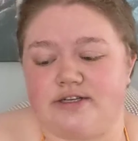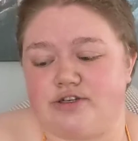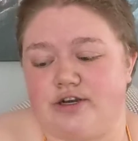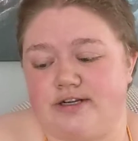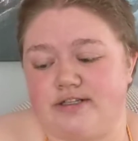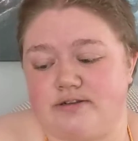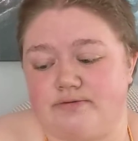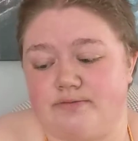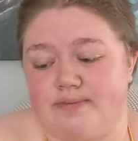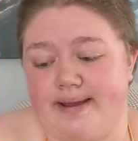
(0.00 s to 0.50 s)
I
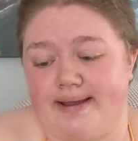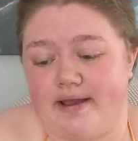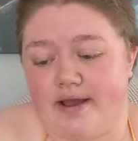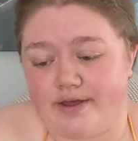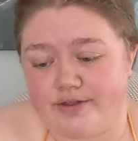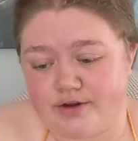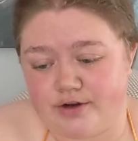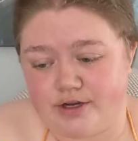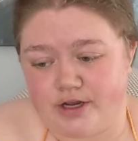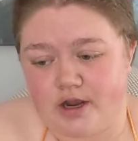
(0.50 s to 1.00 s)
tried some of my
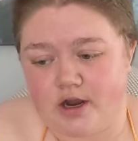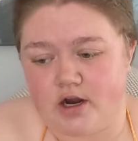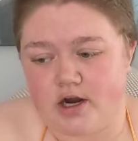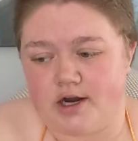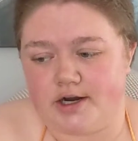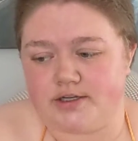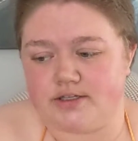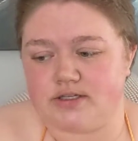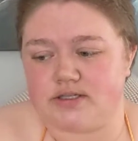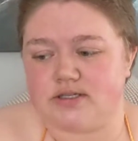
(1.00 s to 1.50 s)
other
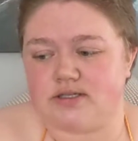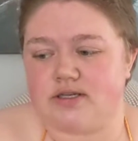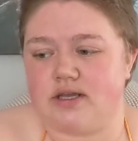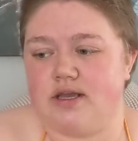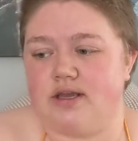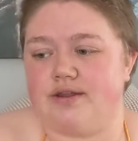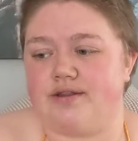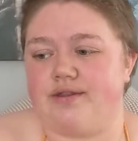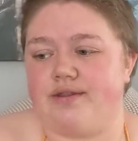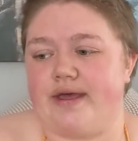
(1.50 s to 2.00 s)
yarns
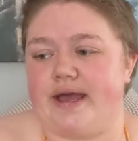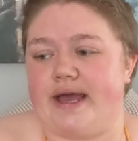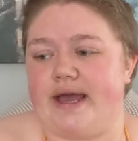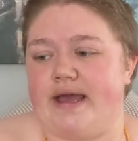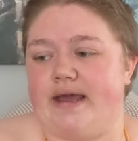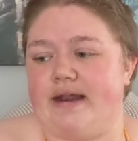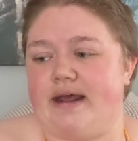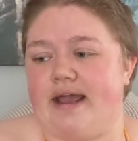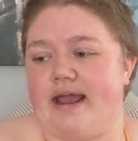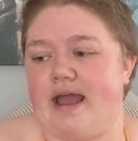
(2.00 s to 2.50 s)

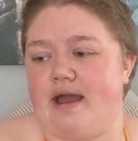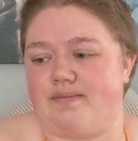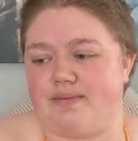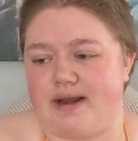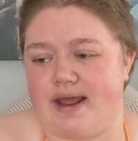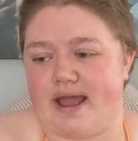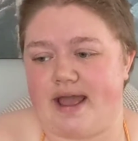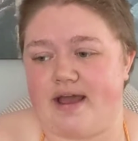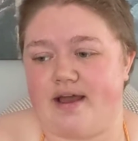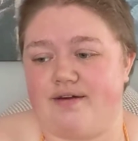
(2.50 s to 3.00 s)
that I happen
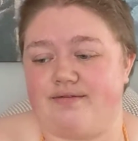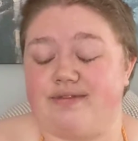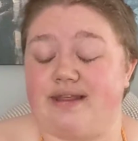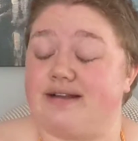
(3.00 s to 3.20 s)
to have.